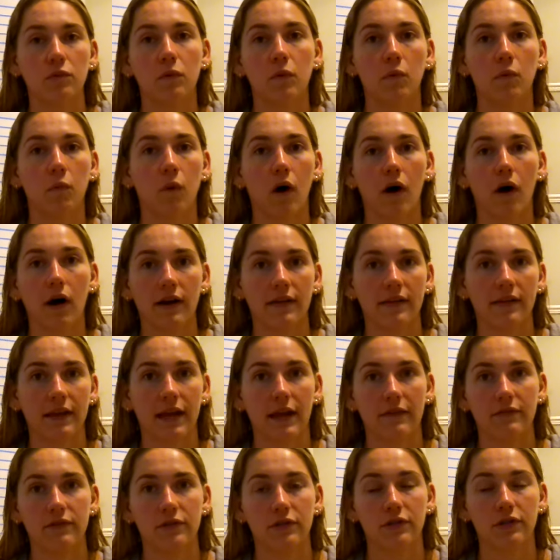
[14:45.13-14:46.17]
a walk in the
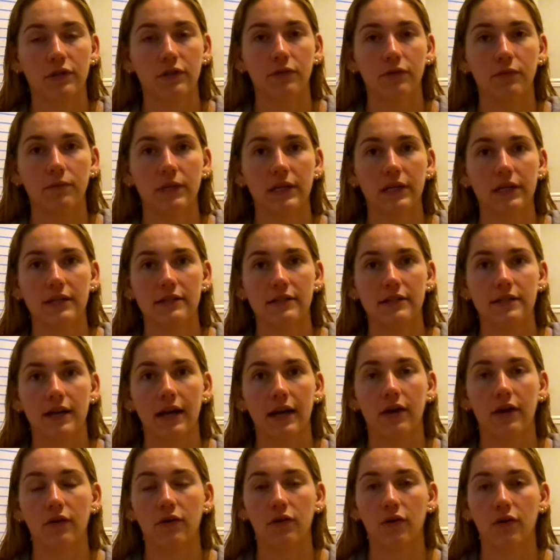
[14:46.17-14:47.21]
afternoon because I
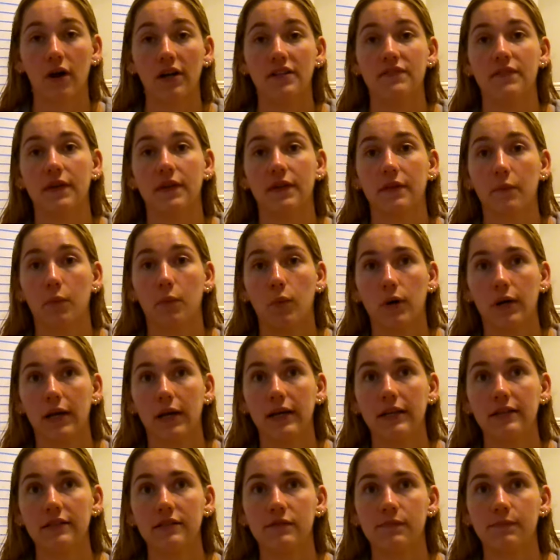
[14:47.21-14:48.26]
go to CrossFit in the
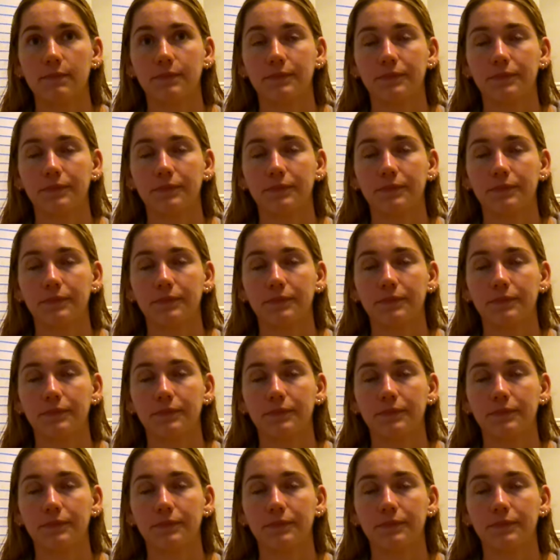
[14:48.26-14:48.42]
mornings.